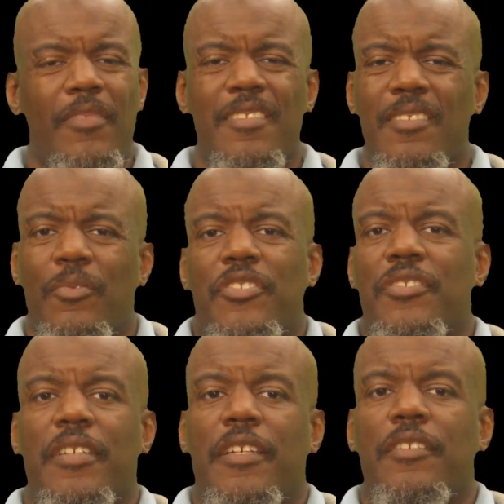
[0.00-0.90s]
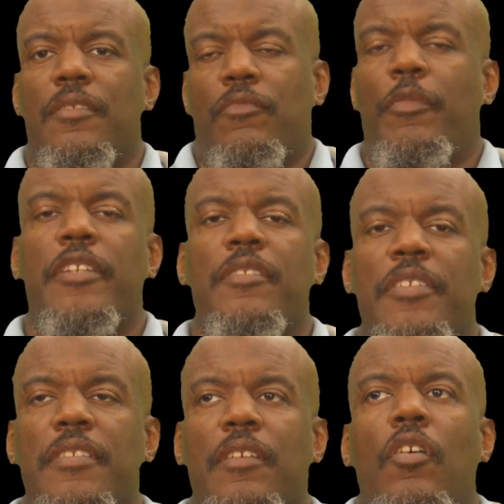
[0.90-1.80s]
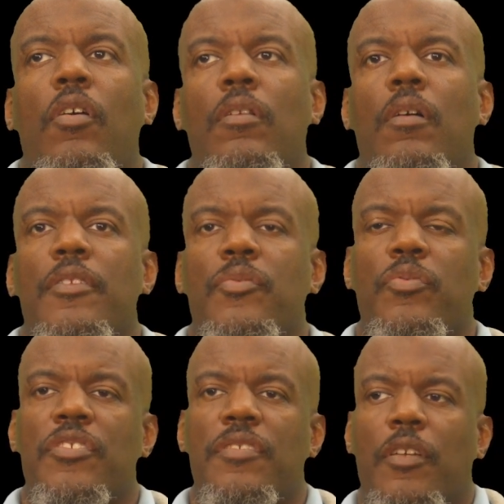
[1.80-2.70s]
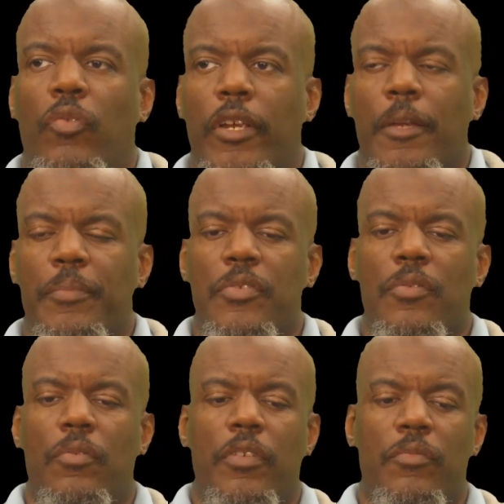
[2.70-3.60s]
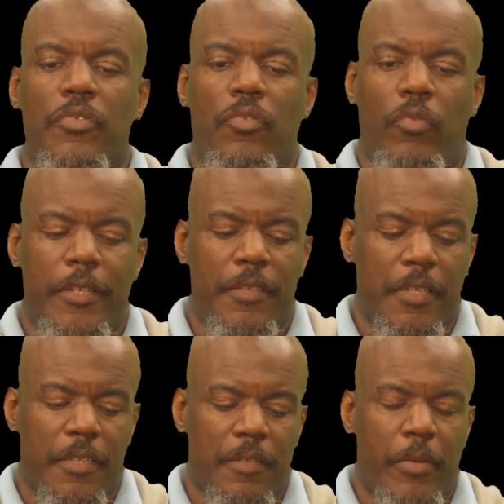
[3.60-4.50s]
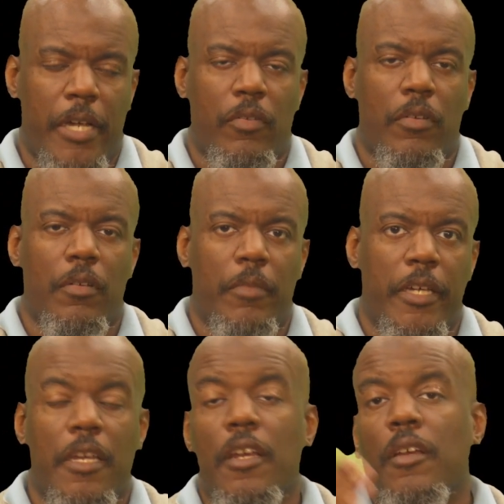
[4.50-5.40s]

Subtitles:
So it remains to be seen. All in all, this was just a great episode. It was great to get some background on Mike.